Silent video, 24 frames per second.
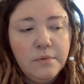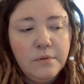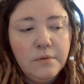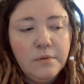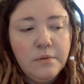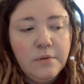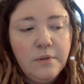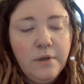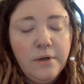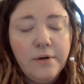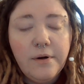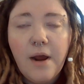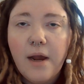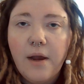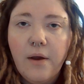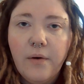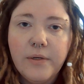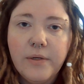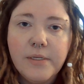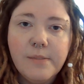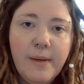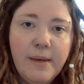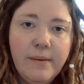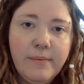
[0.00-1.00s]
you're not
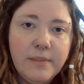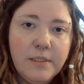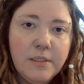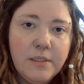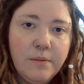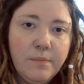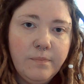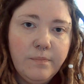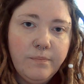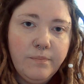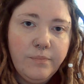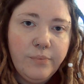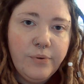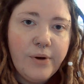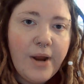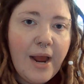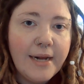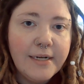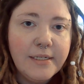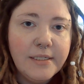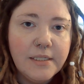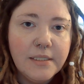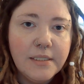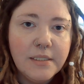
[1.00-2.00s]
going to be able to
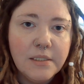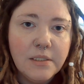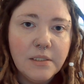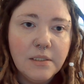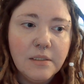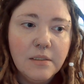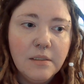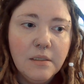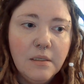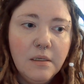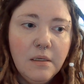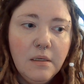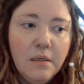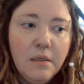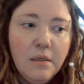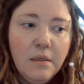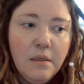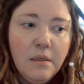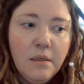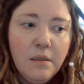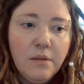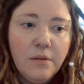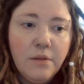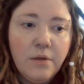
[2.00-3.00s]
practice
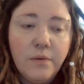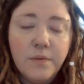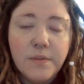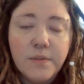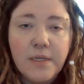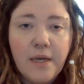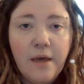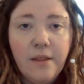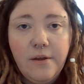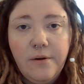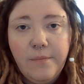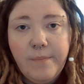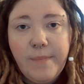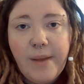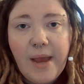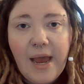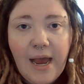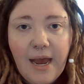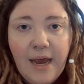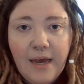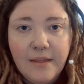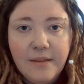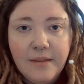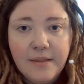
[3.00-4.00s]
those other
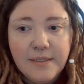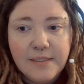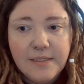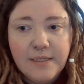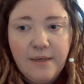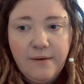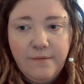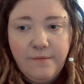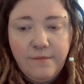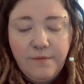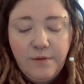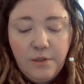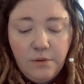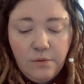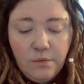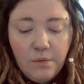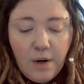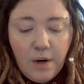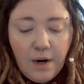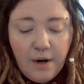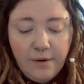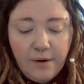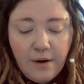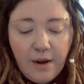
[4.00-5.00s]
paths if you
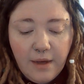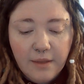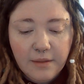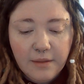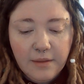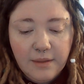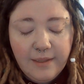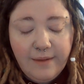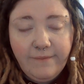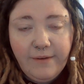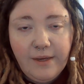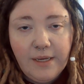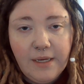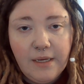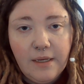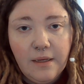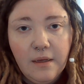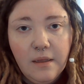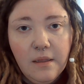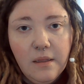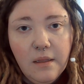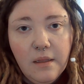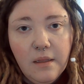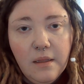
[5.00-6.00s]
are not living
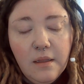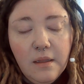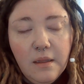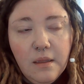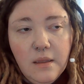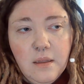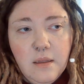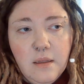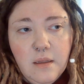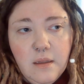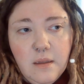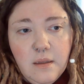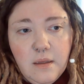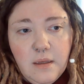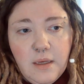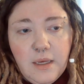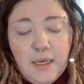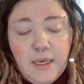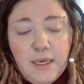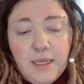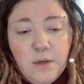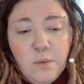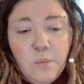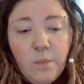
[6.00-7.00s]

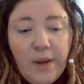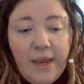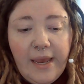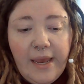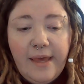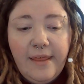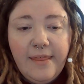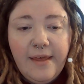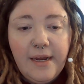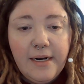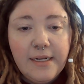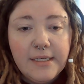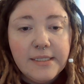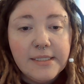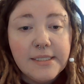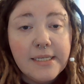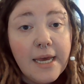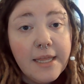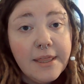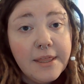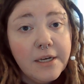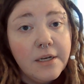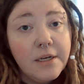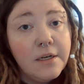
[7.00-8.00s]
in a way that is
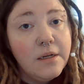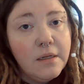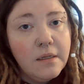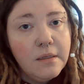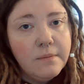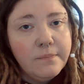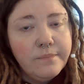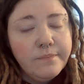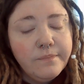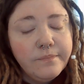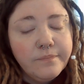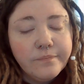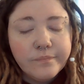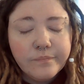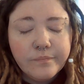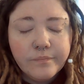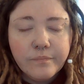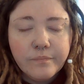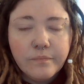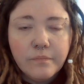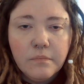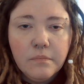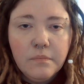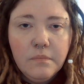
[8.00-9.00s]
ethical,
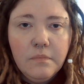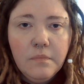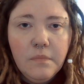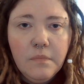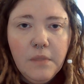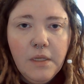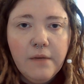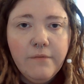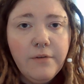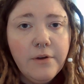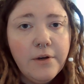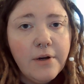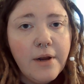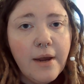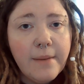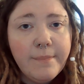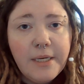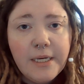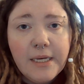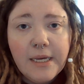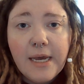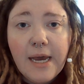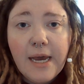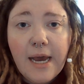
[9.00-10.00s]
if you're not
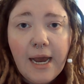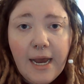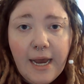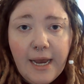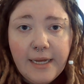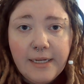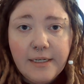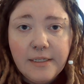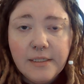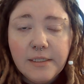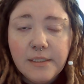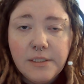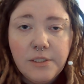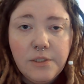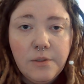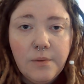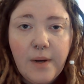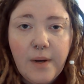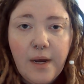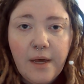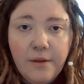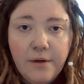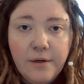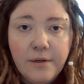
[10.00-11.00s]
being kind to
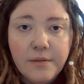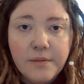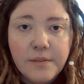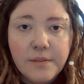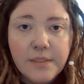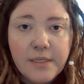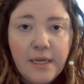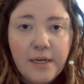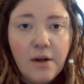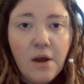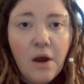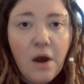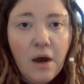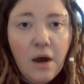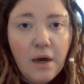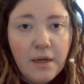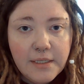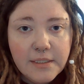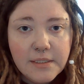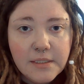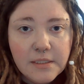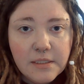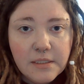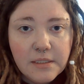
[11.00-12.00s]
others and
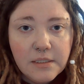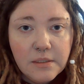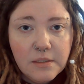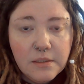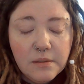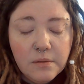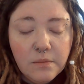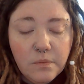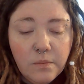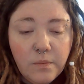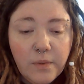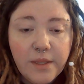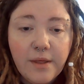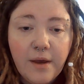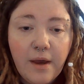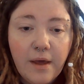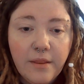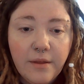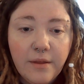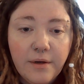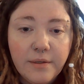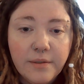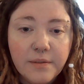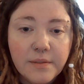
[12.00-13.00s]
honest with
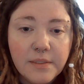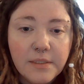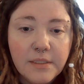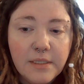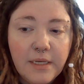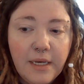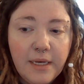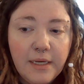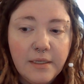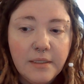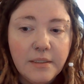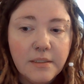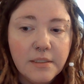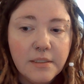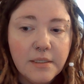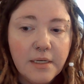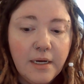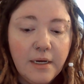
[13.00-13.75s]
others, and